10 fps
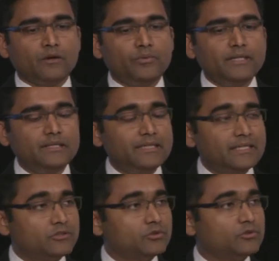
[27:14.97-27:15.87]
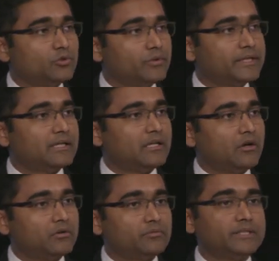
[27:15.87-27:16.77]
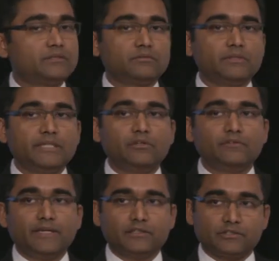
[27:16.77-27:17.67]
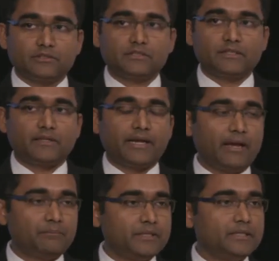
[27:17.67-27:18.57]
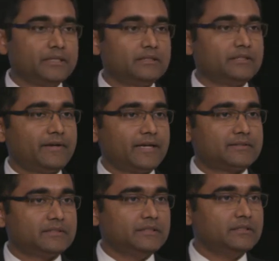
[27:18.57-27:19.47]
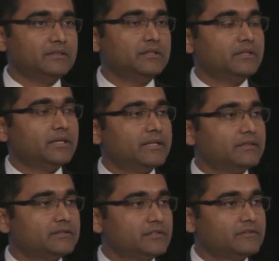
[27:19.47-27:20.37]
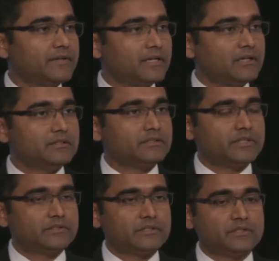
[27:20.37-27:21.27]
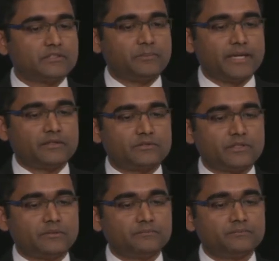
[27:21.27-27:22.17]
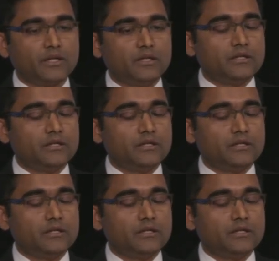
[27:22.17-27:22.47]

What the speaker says: We need to do it along with innovations that are happening in the vaccine and the surveillance research spectrum.